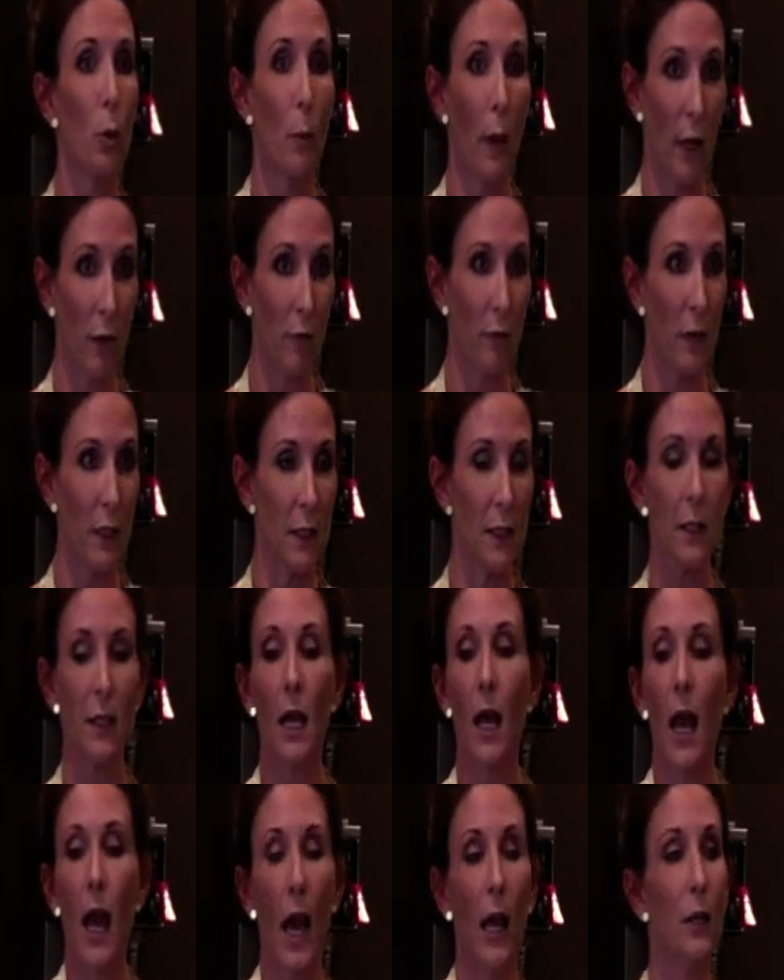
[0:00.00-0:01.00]

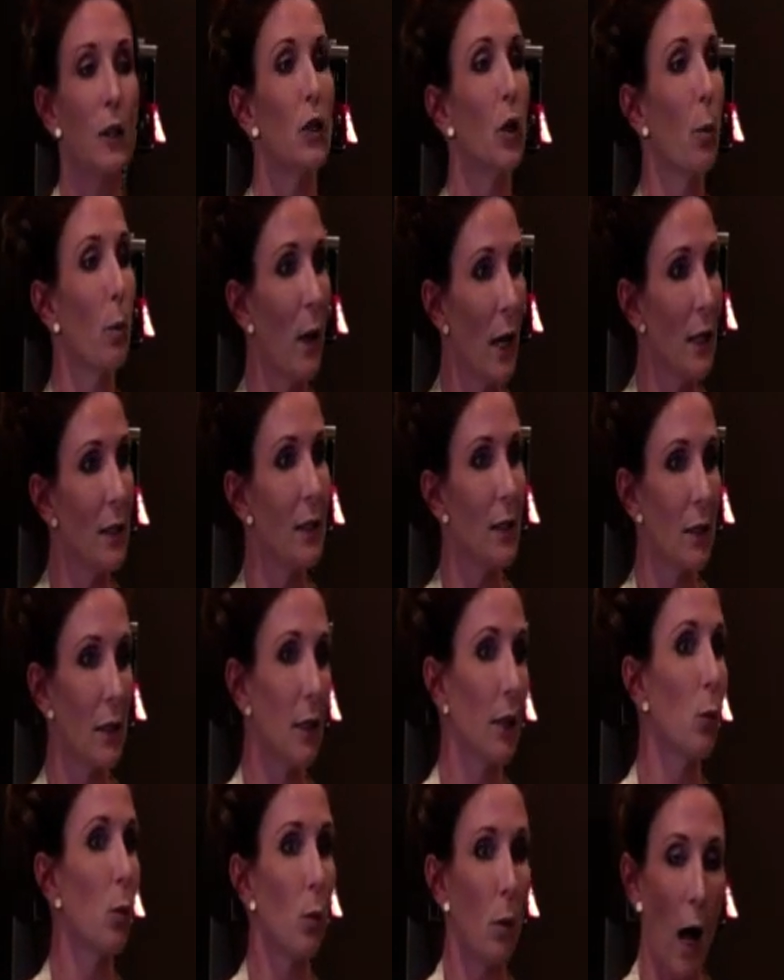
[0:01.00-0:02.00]
benefits. And so
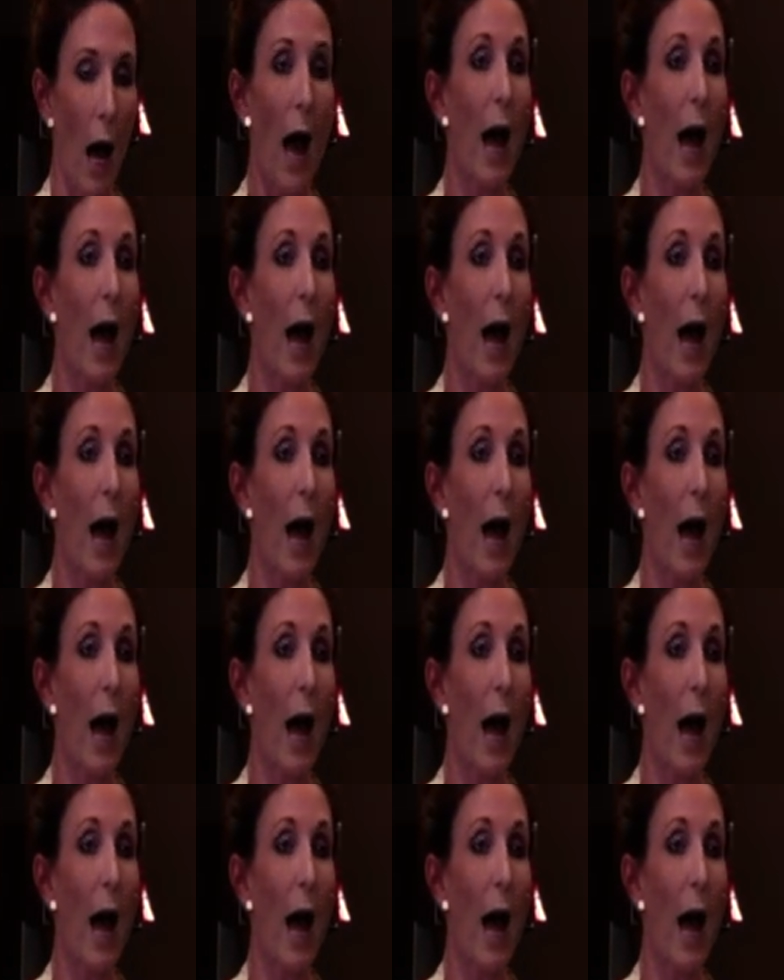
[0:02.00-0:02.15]
basically,